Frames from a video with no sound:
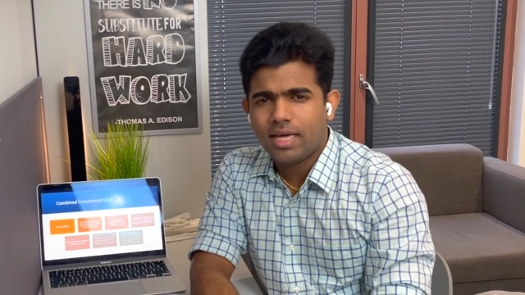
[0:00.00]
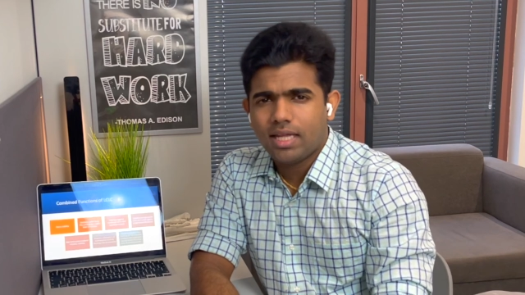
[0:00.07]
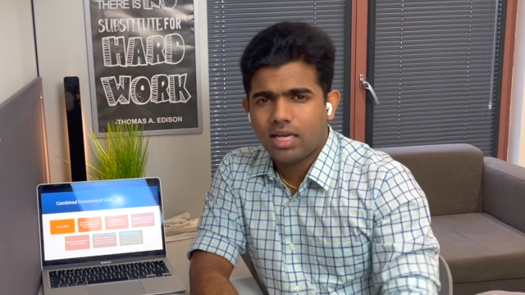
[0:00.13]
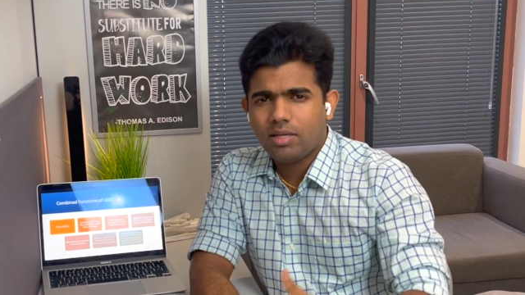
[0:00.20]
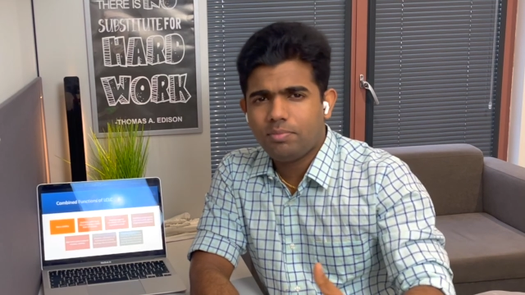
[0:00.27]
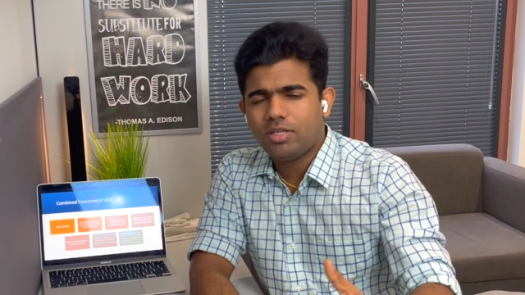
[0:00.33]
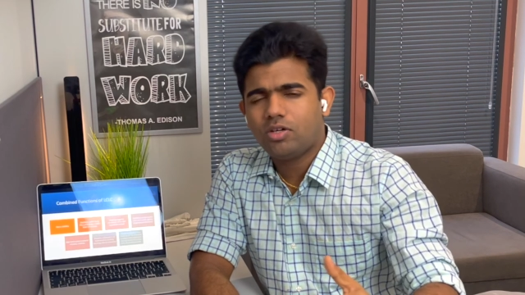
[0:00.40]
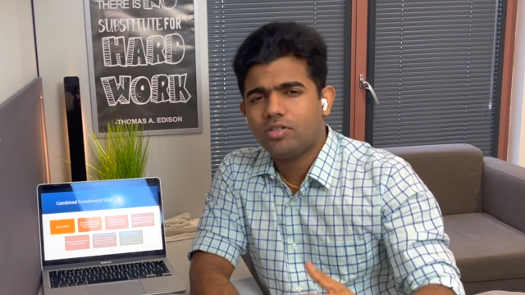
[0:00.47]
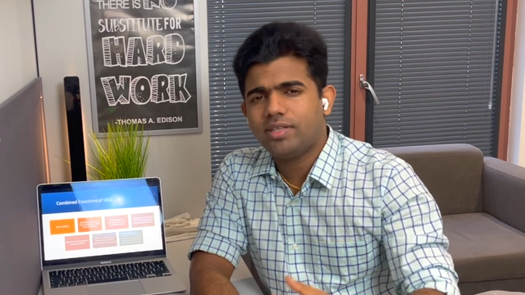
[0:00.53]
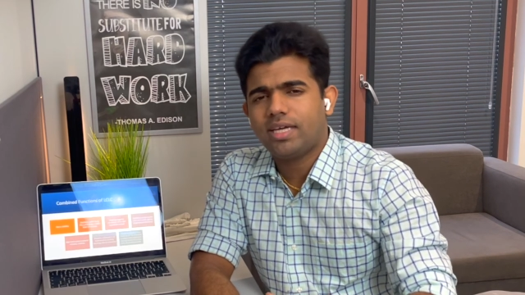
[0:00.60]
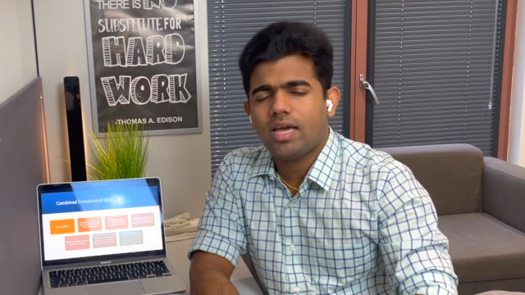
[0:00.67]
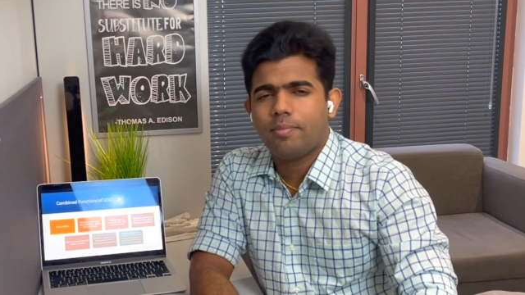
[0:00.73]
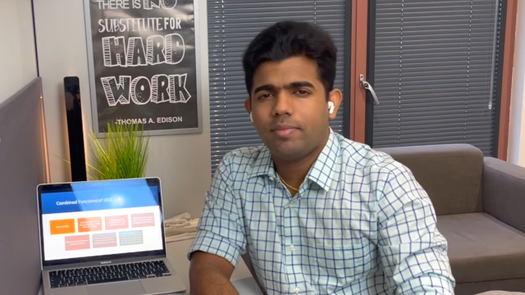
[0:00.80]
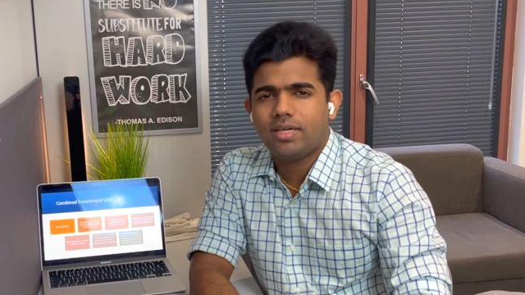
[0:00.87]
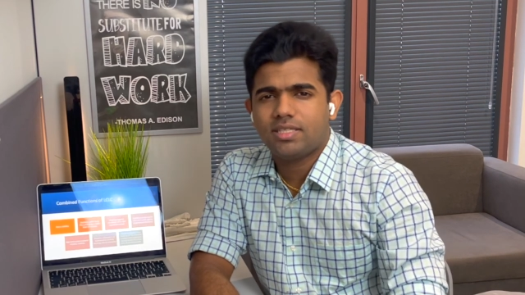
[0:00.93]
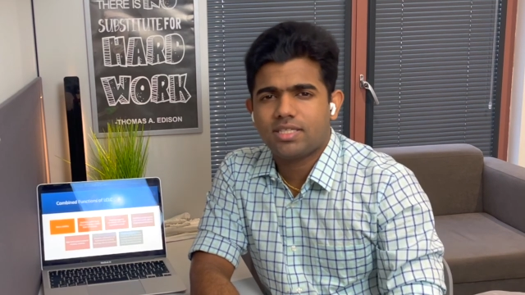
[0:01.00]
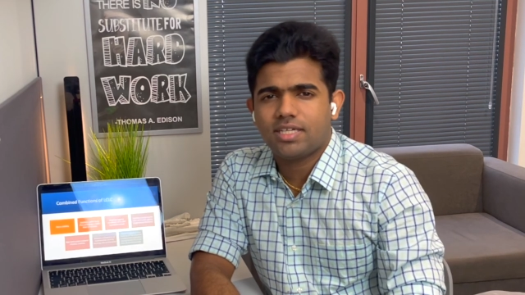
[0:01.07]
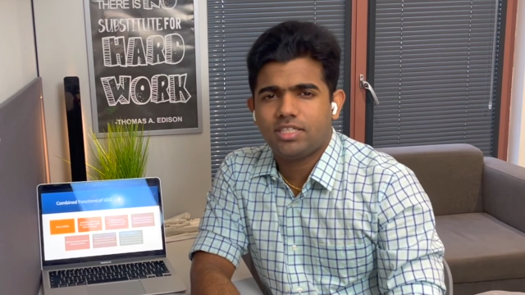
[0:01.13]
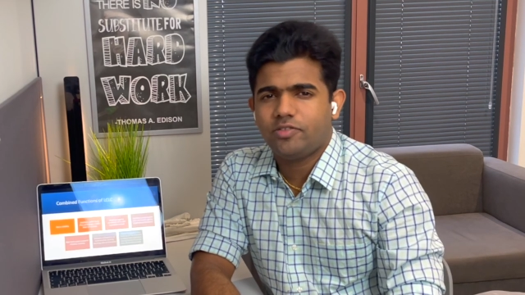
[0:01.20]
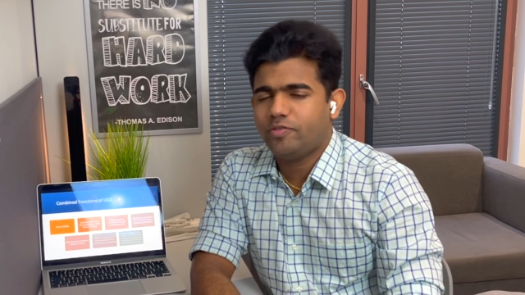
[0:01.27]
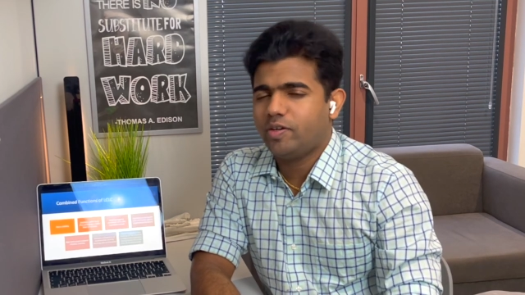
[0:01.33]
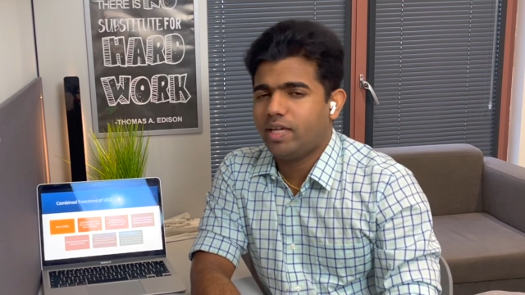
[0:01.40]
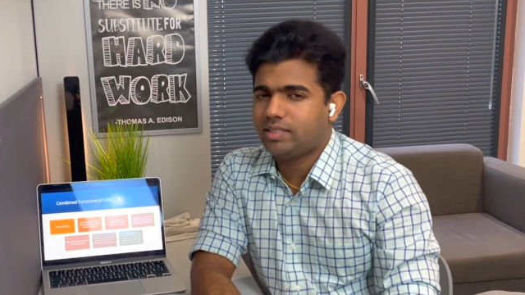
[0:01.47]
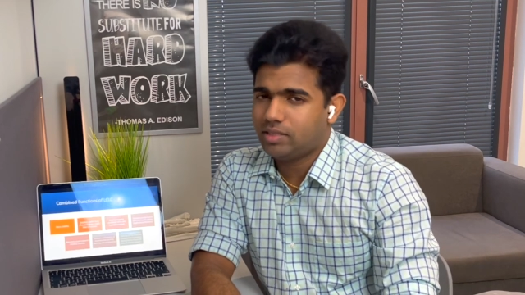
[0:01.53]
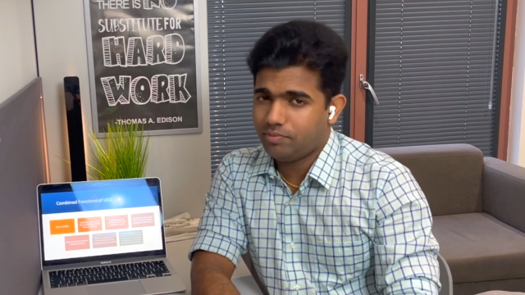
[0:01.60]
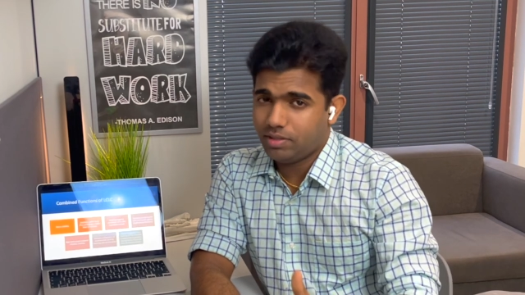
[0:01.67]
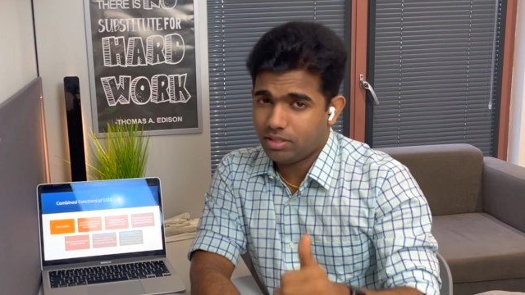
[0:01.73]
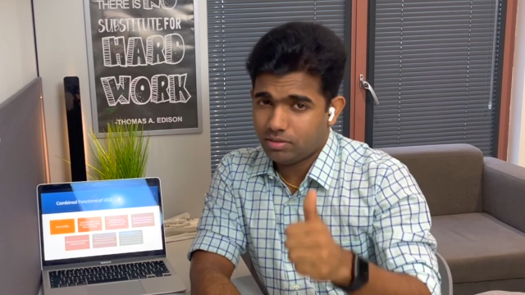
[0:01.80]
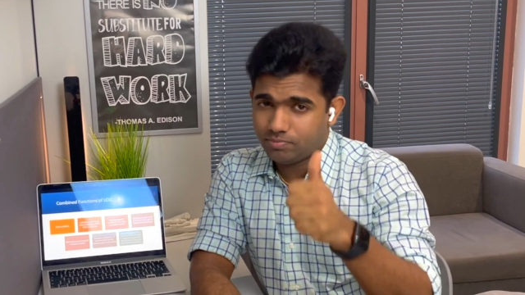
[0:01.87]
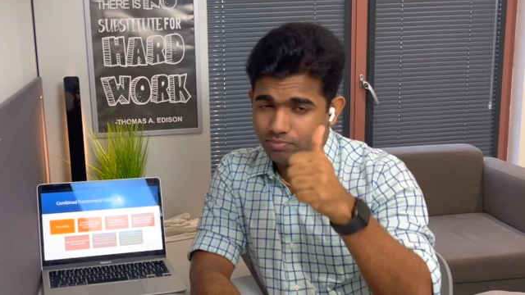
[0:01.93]
Let me know in the comments, and if you like the
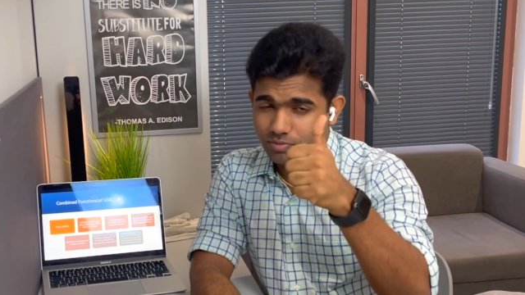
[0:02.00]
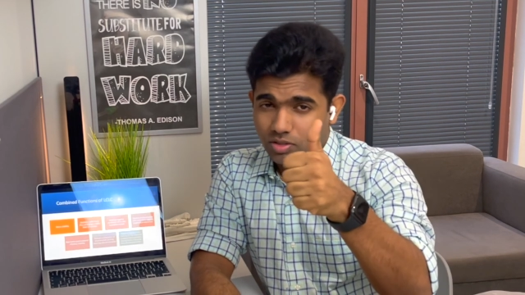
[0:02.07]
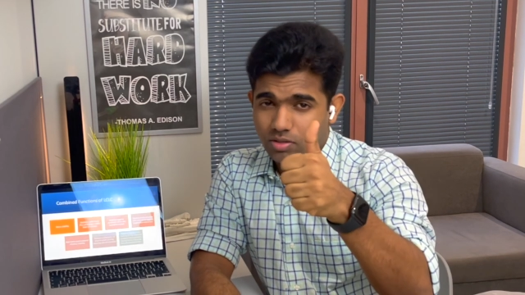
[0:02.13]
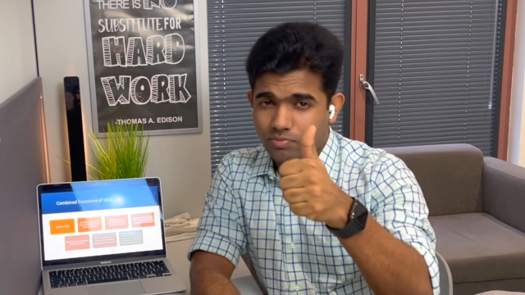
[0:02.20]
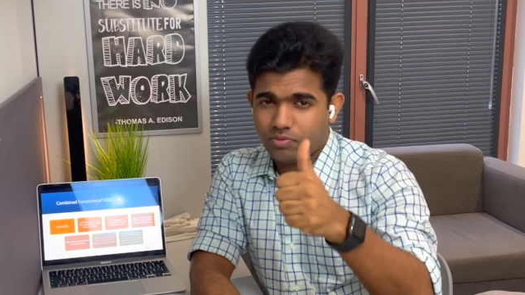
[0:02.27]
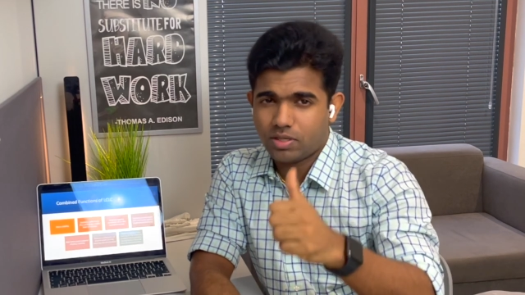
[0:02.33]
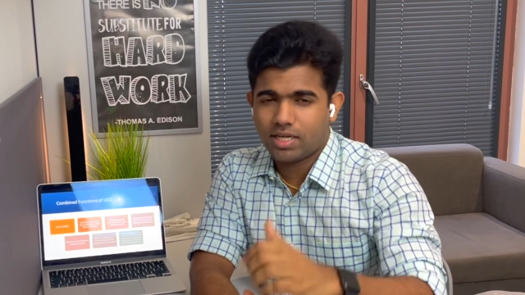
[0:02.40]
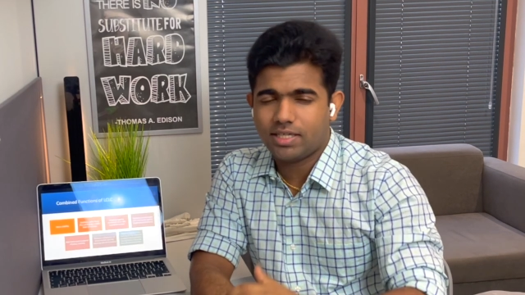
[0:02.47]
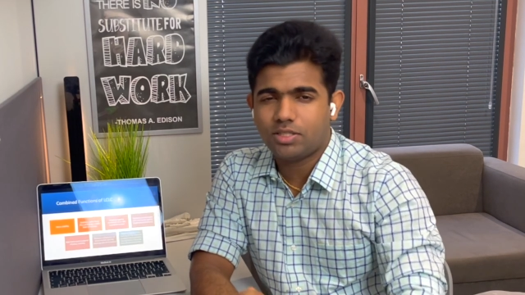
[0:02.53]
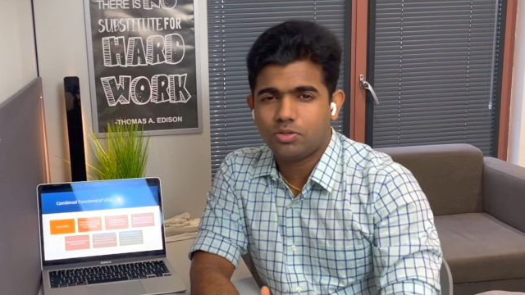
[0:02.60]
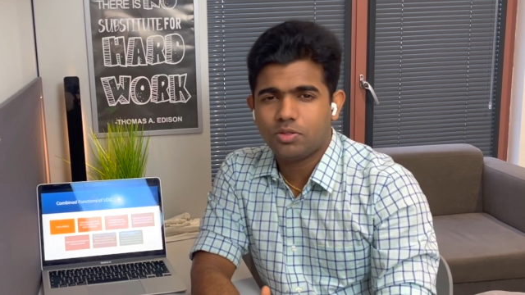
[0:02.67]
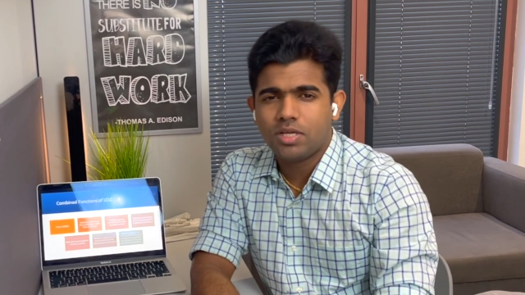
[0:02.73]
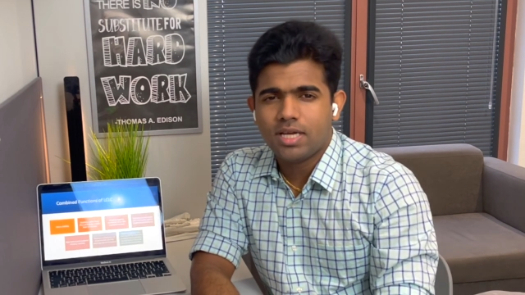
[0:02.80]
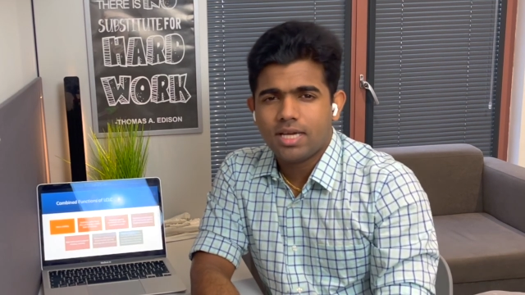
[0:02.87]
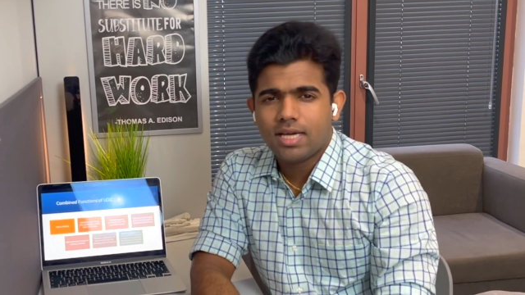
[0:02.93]
video, don't forget to